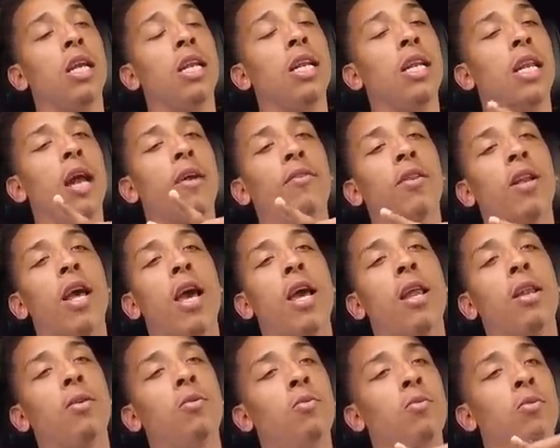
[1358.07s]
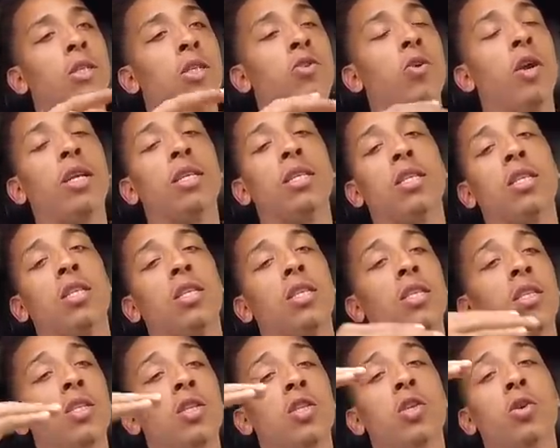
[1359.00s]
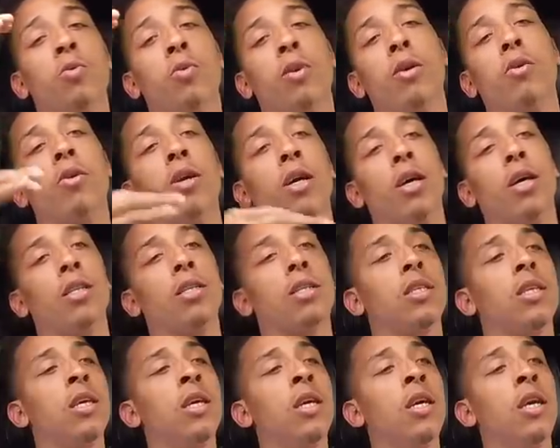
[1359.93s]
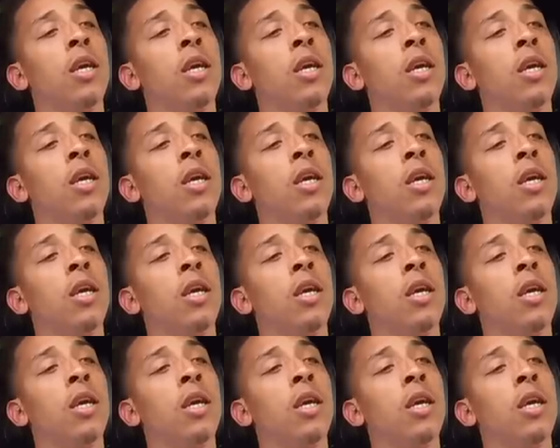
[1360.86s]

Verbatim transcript: And then after that, we transitioned to real guns.